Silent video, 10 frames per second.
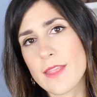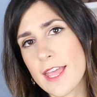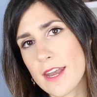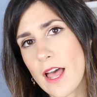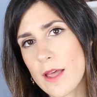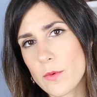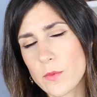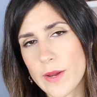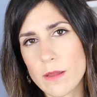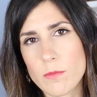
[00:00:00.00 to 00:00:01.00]
then I
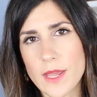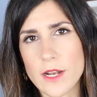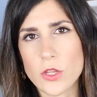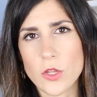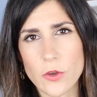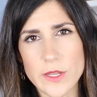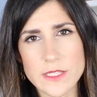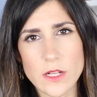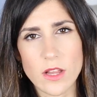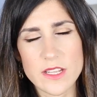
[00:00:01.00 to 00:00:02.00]
would recommend
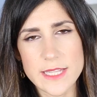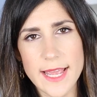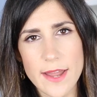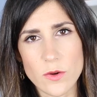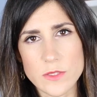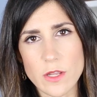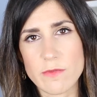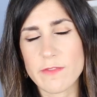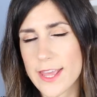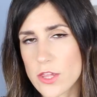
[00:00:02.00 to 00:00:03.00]
Yogi's Closet and also
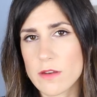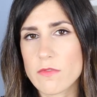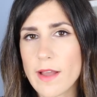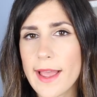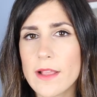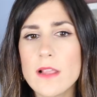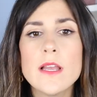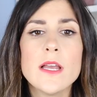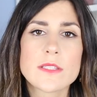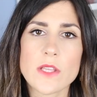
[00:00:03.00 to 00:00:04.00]
Fashion File.
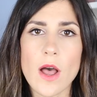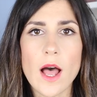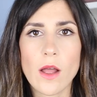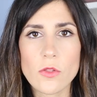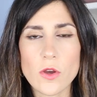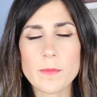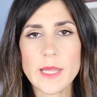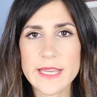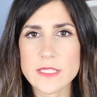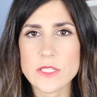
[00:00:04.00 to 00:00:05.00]
So I'll drop
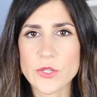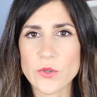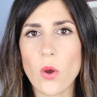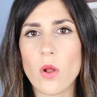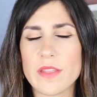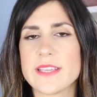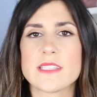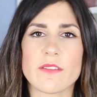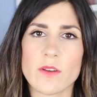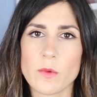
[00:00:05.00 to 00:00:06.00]
links to all
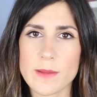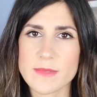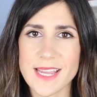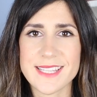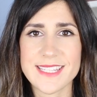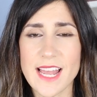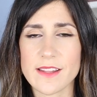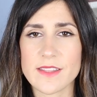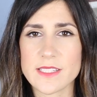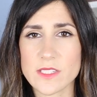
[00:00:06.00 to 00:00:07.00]
these different websites
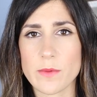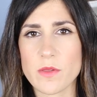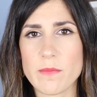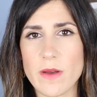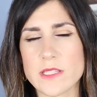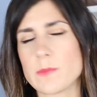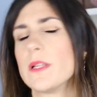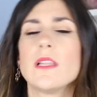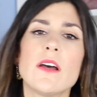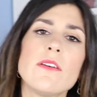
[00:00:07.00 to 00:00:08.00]
down in the description box
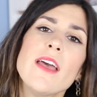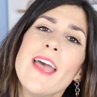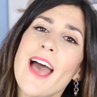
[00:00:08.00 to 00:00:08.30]
below.